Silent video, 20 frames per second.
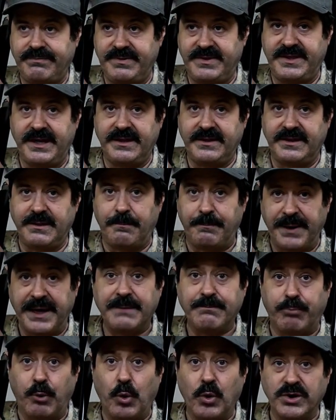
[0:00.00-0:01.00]

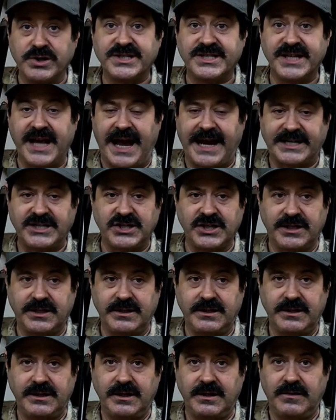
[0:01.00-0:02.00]
BigBore section,
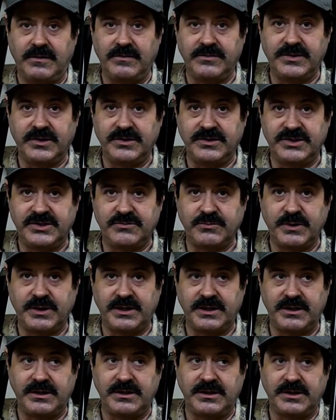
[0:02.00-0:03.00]
you know, so it's
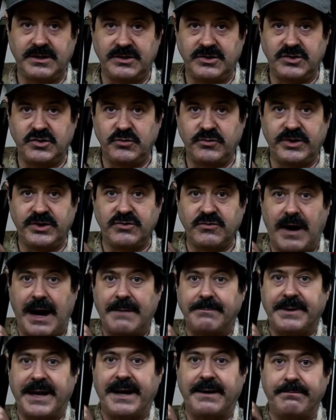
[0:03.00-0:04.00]
you do the drop
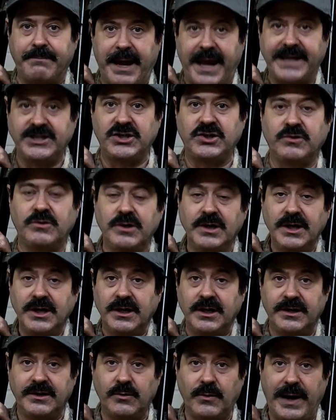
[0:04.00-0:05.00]
down menu
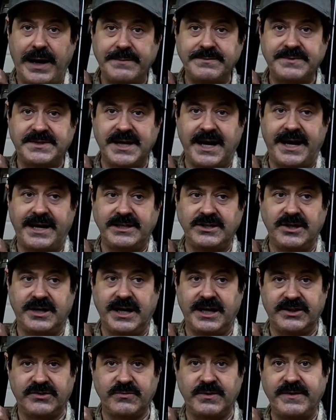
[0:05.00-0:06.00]
on the website and you
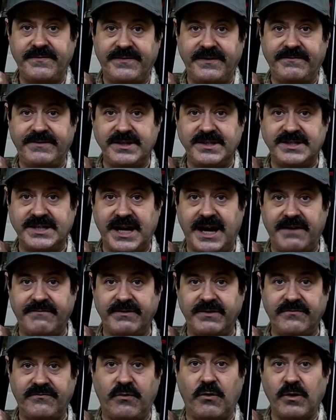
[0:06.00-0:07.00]
got
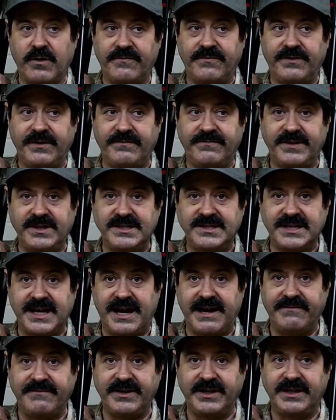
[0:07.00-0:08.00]
357,
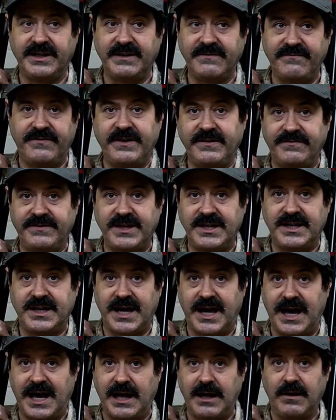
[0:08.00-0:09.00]
457, and 50
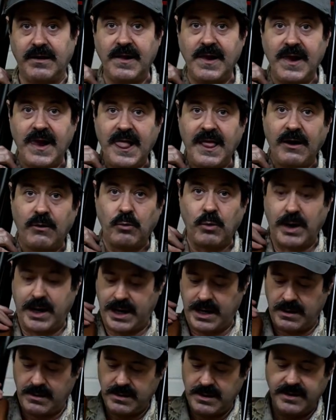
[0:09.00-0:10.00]
cal,
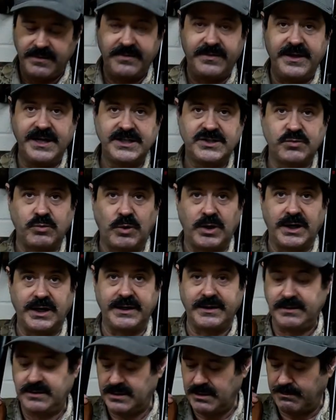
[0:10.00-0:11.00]
where this
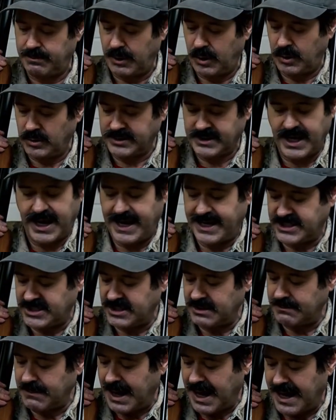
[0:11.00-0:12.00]
one, the bolt
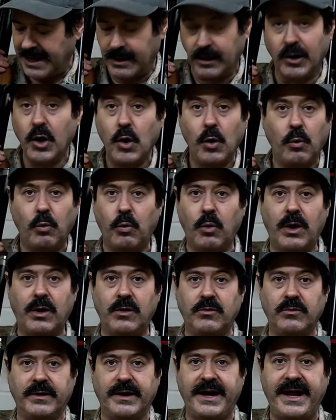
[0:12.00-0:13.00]
action model,
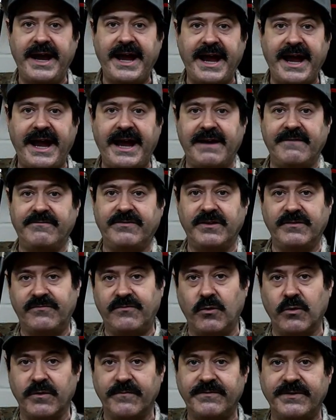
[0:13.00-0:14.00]
won't have the
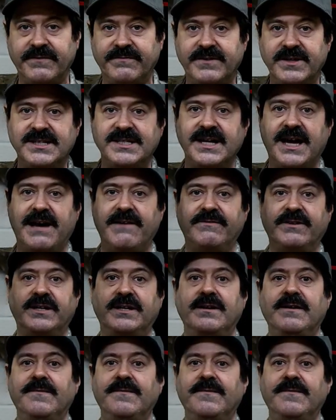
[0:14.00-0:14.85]
457